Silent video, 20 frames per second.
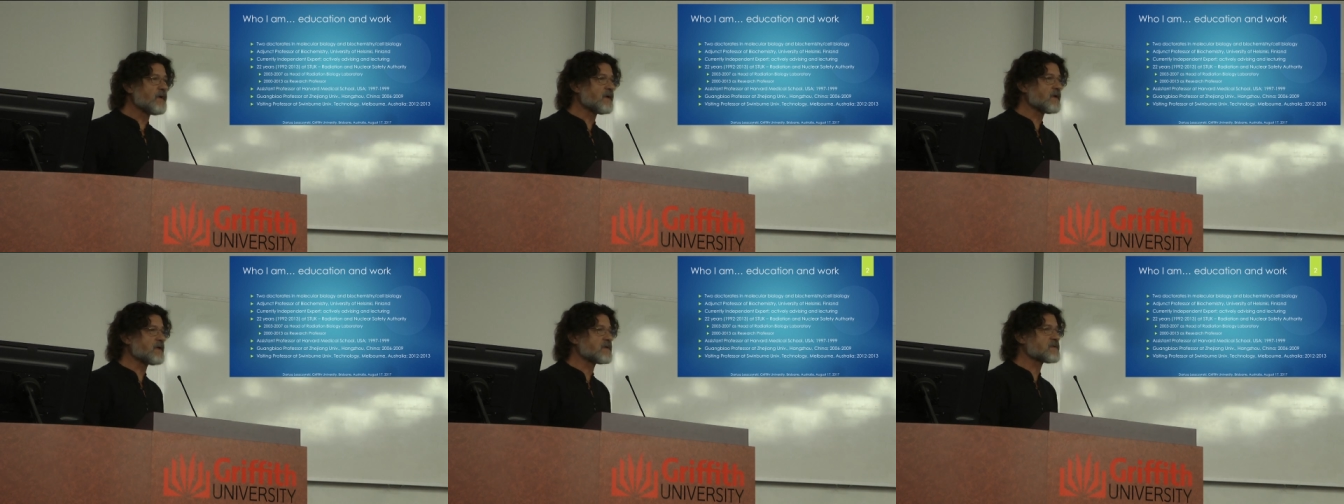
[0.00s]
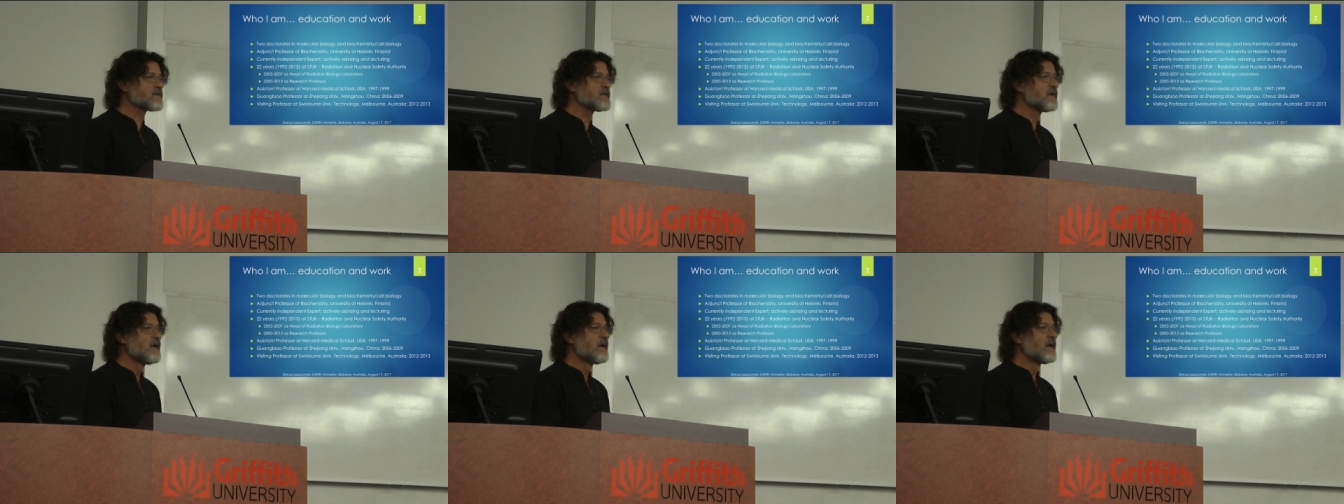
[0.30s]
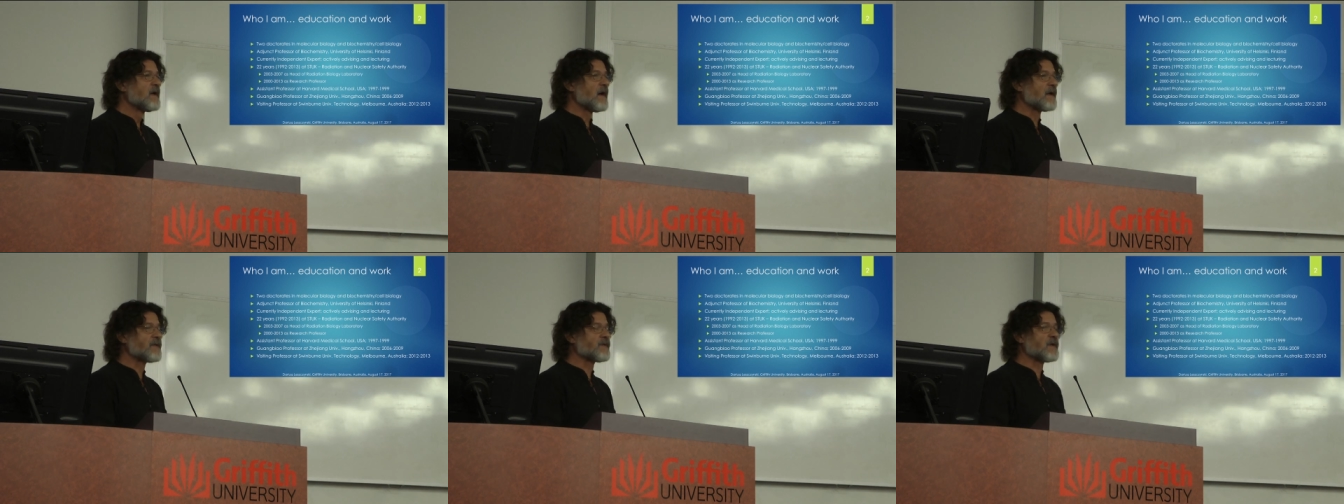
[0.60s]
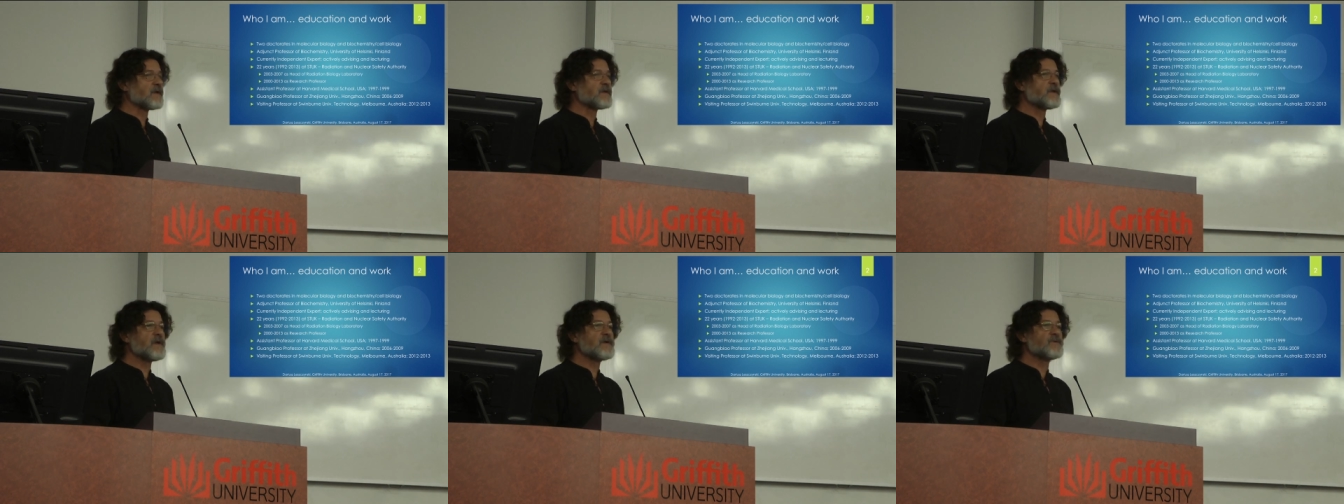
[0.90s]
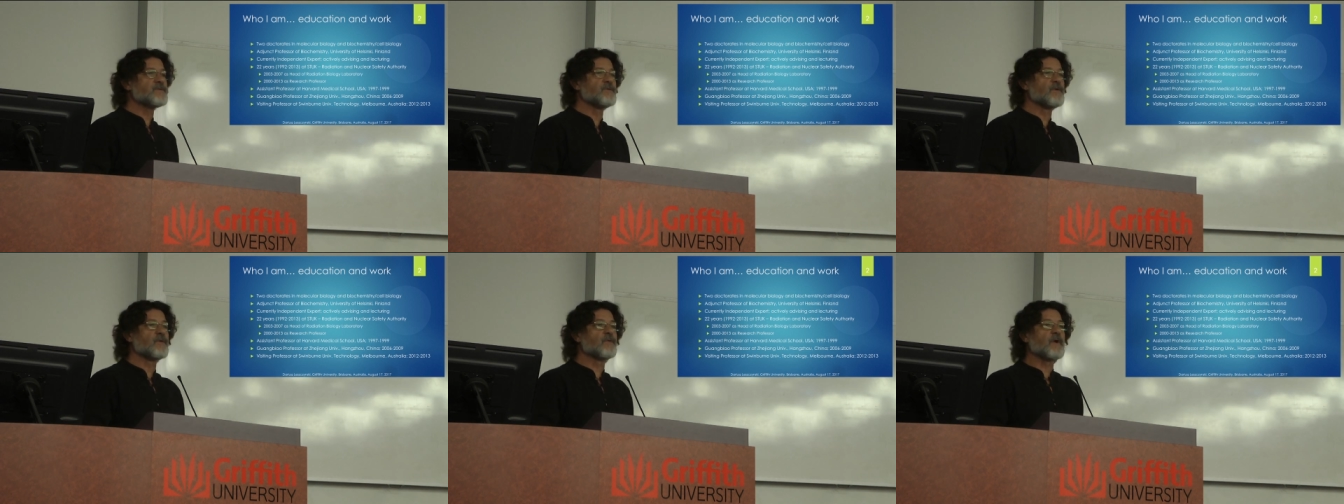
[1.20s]
years as
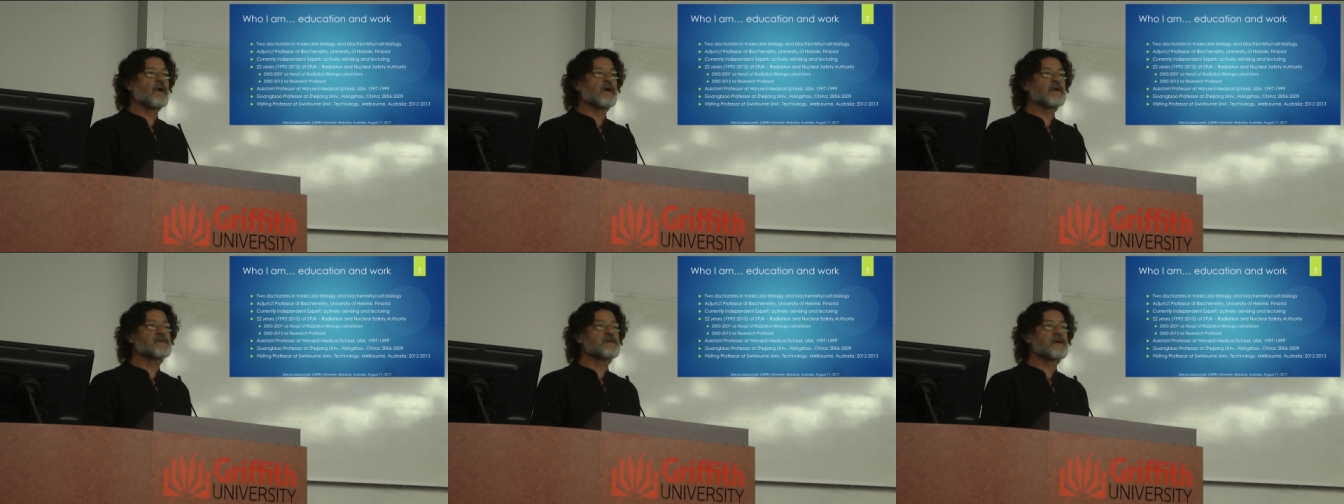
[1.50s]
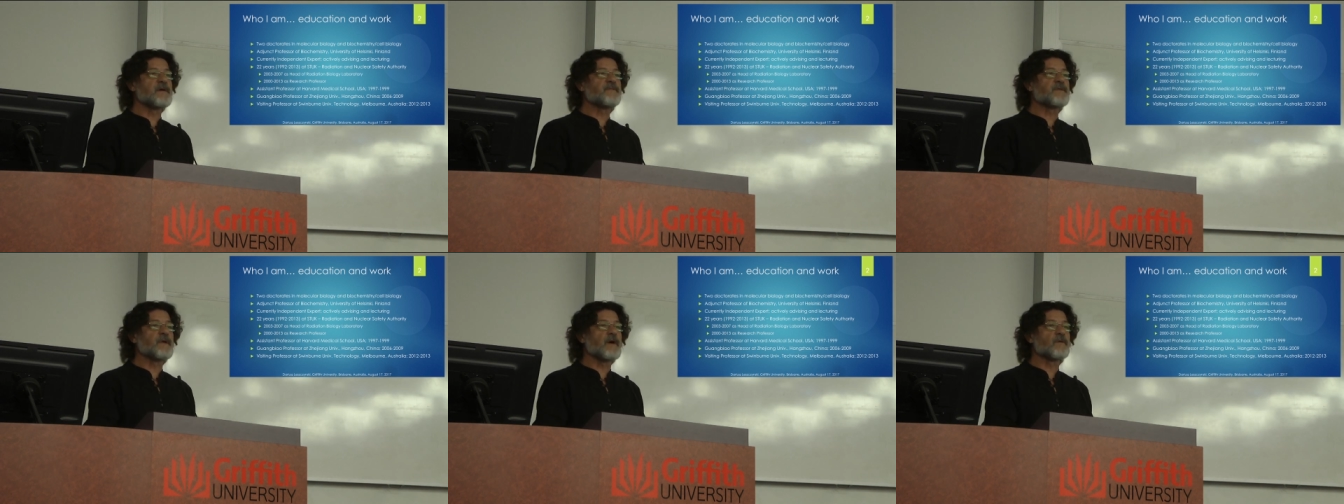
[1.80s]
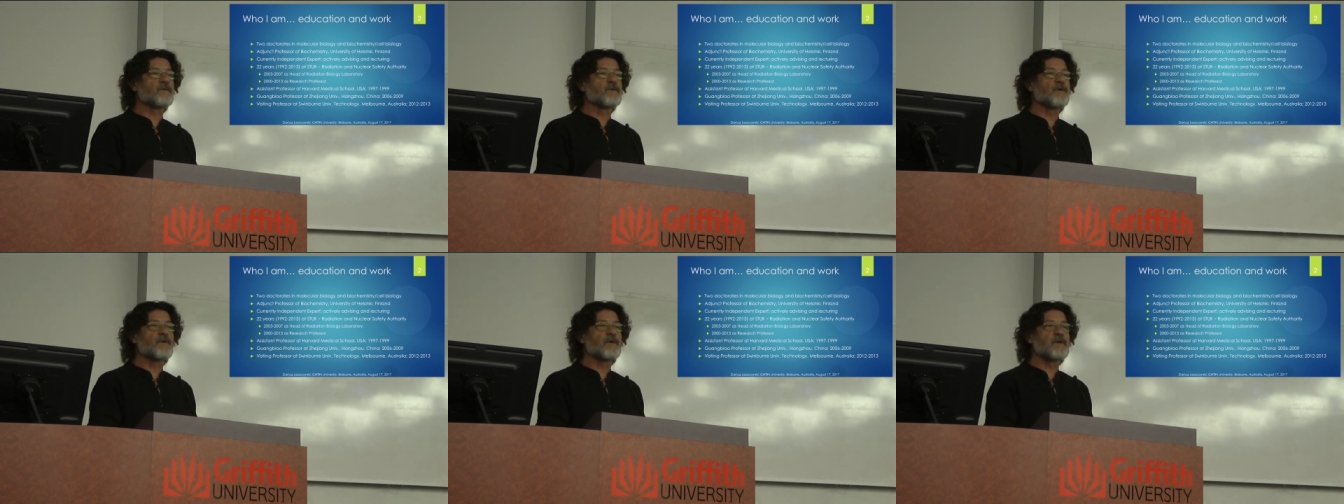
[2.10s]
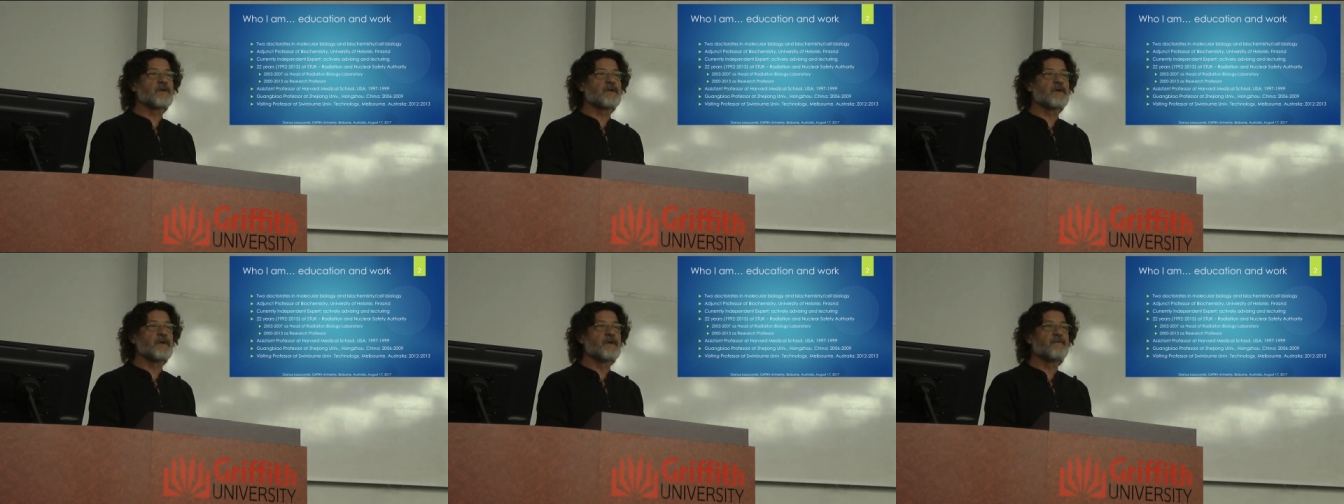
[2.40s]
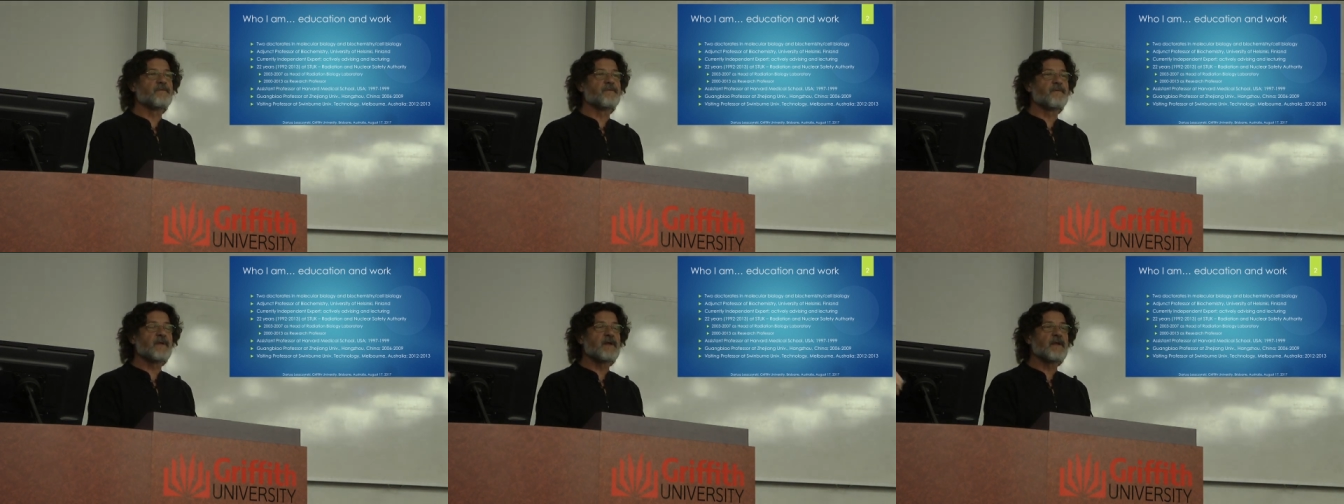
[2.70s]
Radiation Nuclear Safety
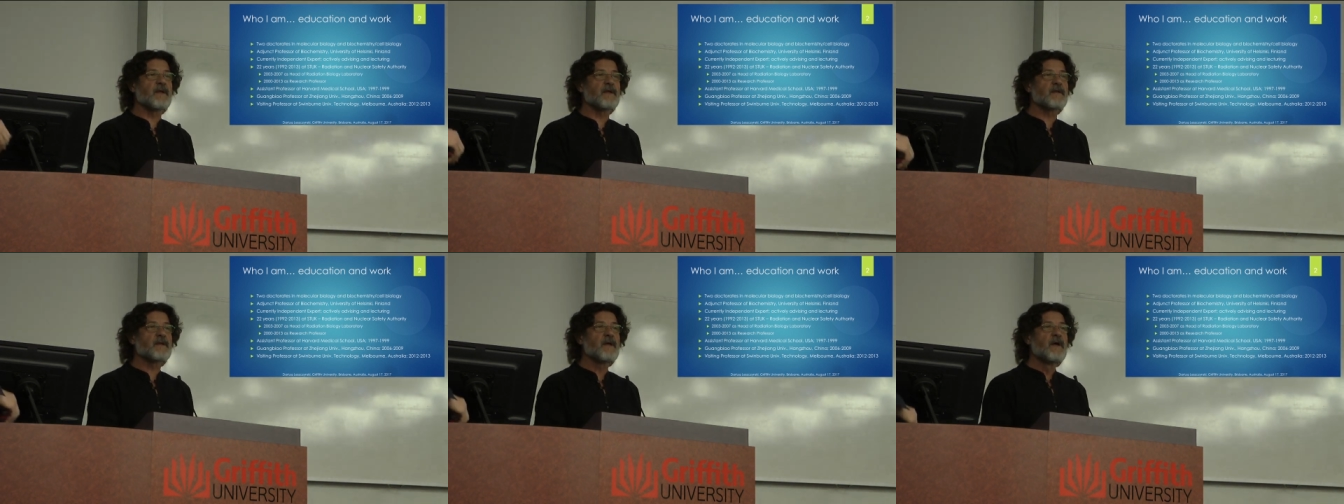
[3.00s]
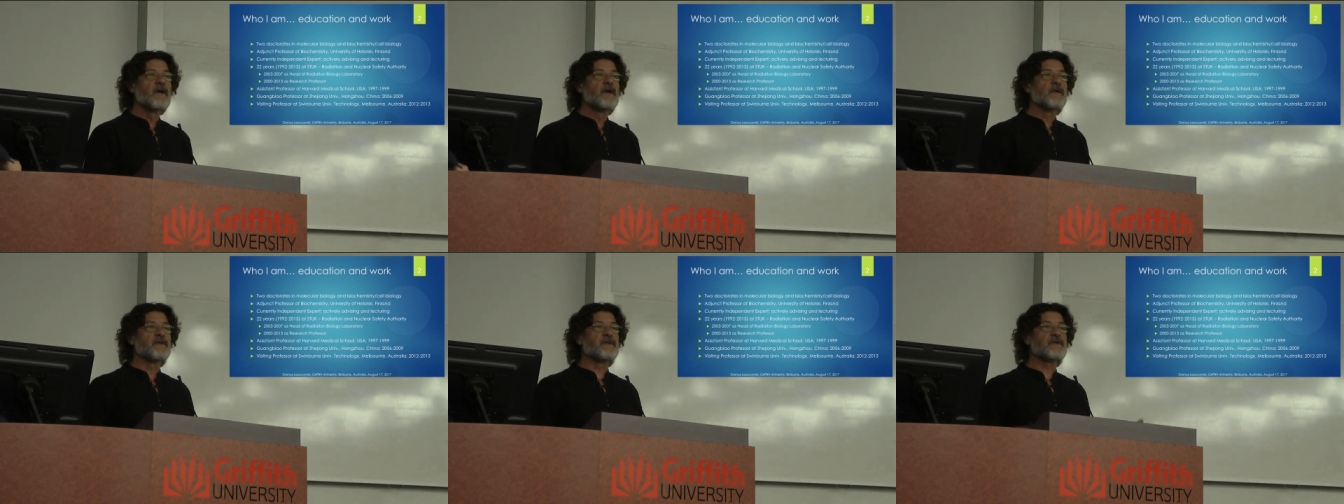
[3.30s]
Authority in Finland,